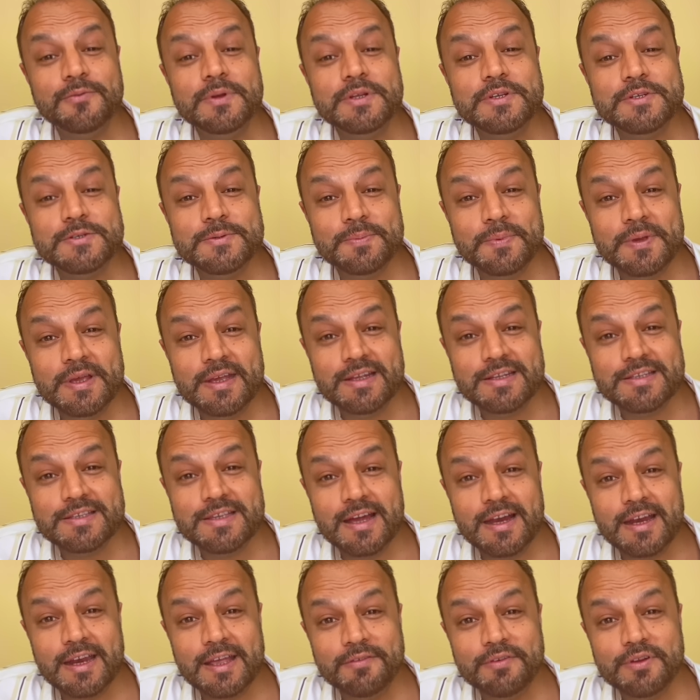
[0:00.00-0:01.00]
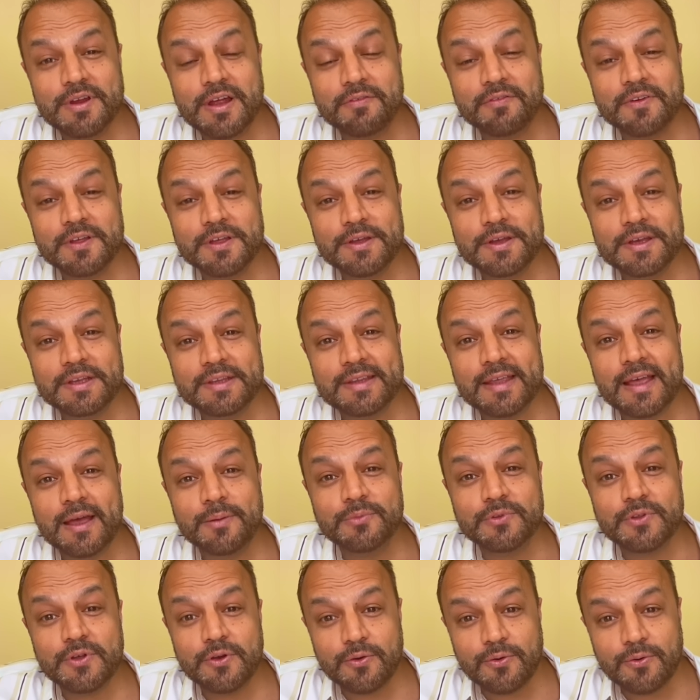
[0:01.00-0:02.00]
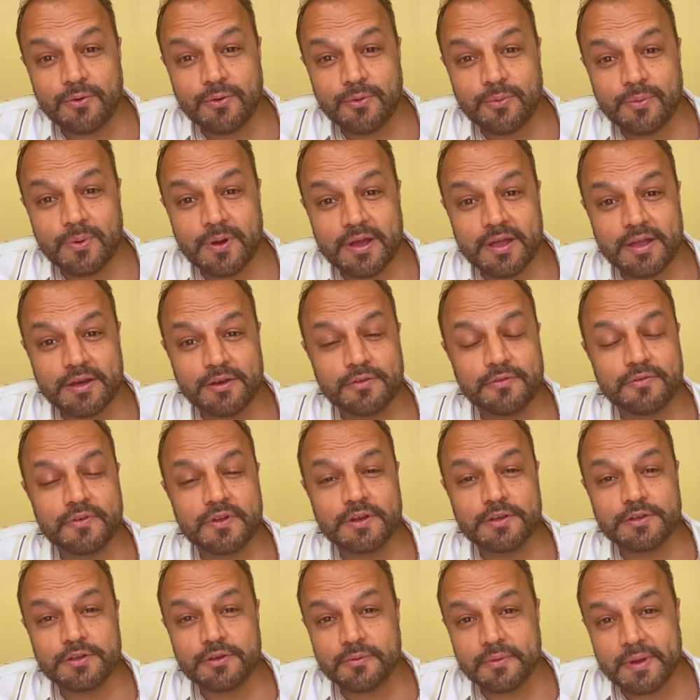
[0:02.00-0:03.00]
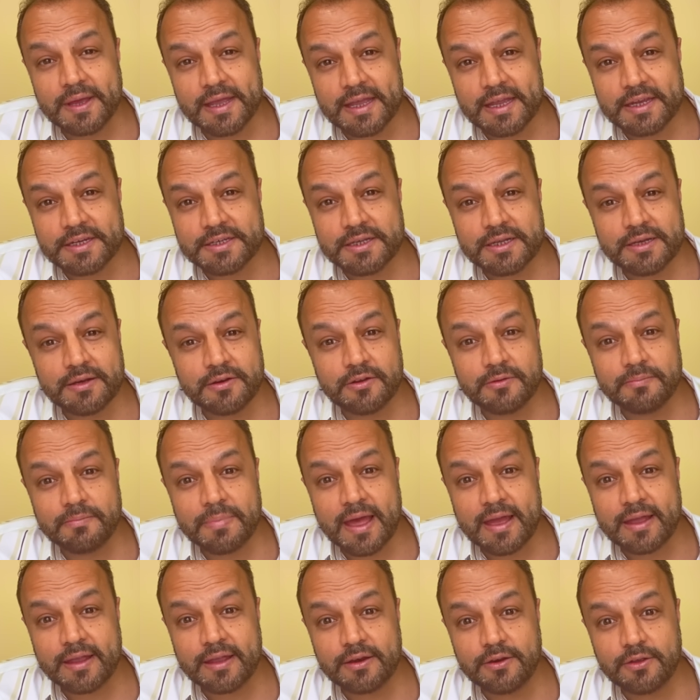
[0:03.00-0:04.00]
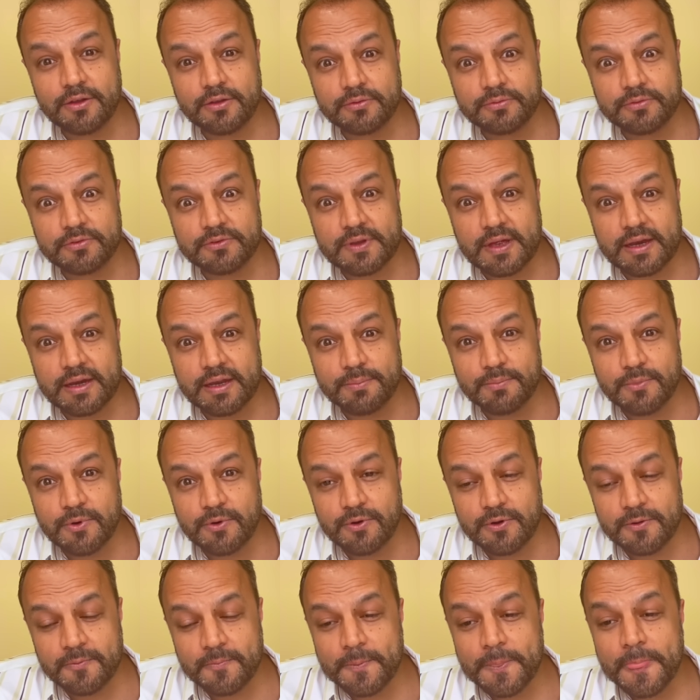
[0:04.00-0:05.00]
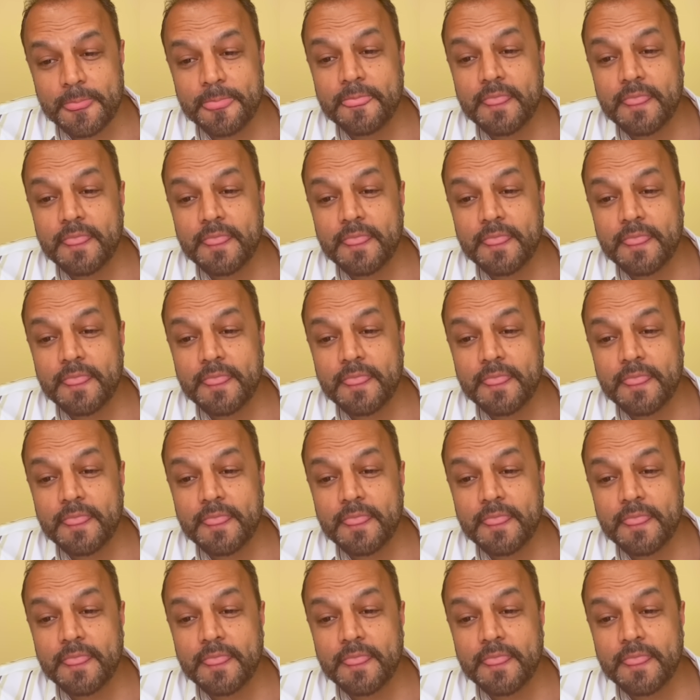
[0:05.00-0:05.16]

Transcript: which means that even after your exams are over and you finish your vacation, you're back in your study mode.